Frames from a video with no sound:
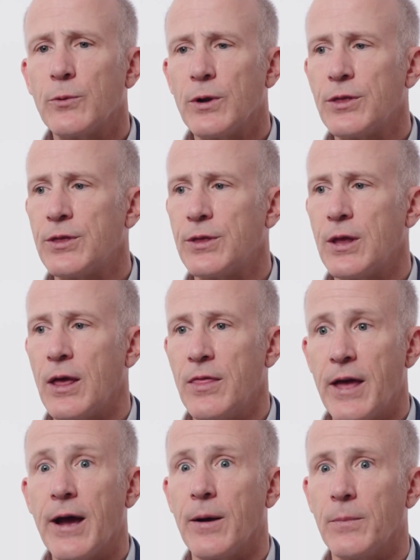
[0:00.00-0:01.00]
with
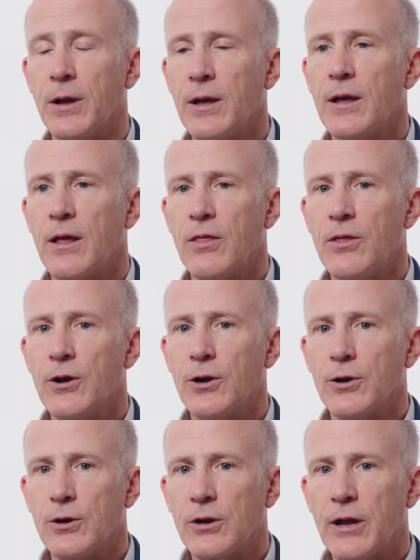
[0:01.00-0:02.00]
them
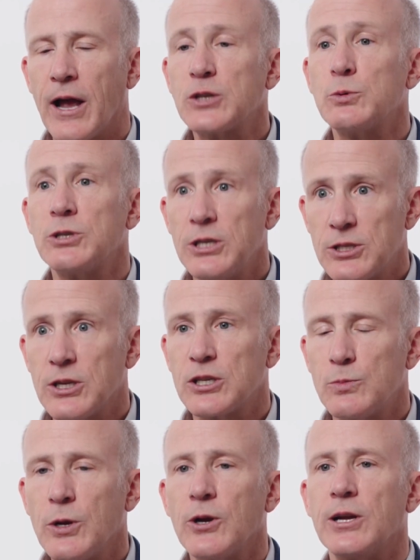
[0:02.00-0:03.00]
their expertise and
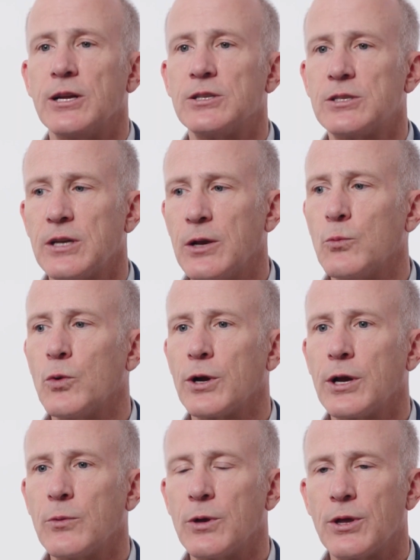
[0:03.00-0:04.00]
experience in
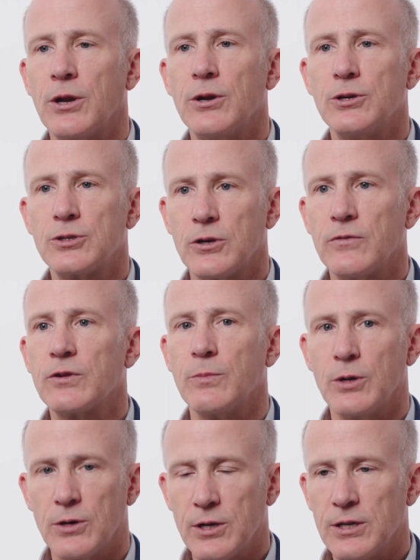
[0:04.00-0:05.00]
working with underserved
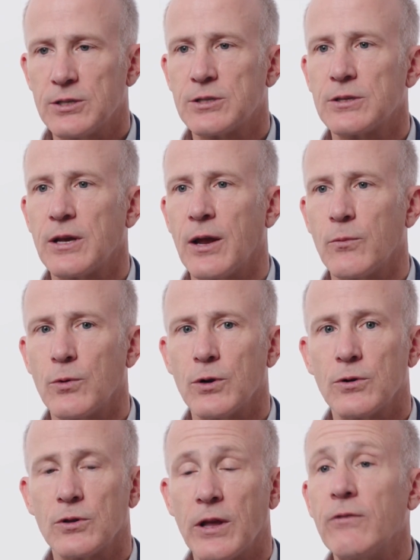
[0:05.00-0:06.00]
communities. And
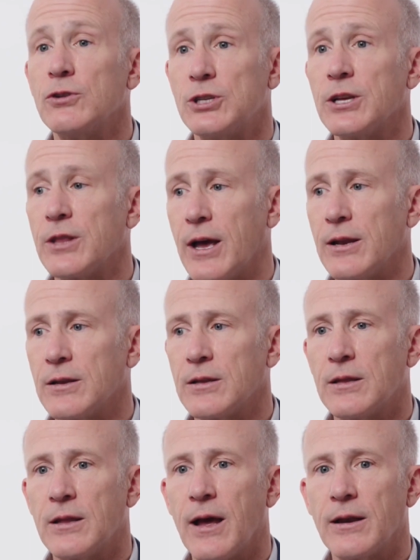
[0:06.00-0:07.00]
we're leveraging that
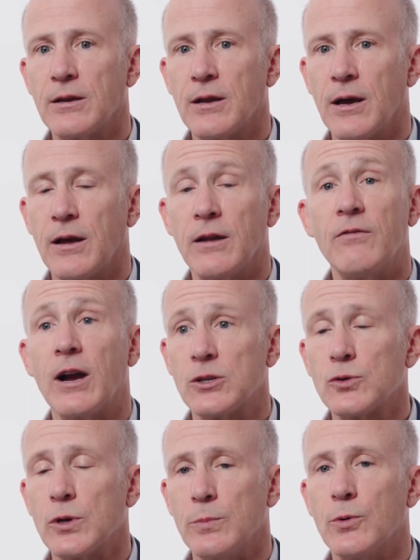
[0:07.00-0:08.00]

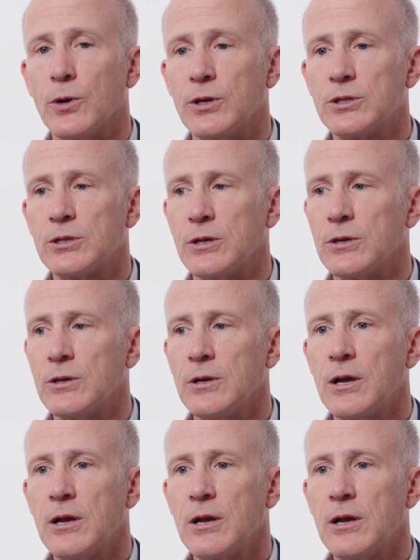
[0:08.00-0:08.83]
advisory board to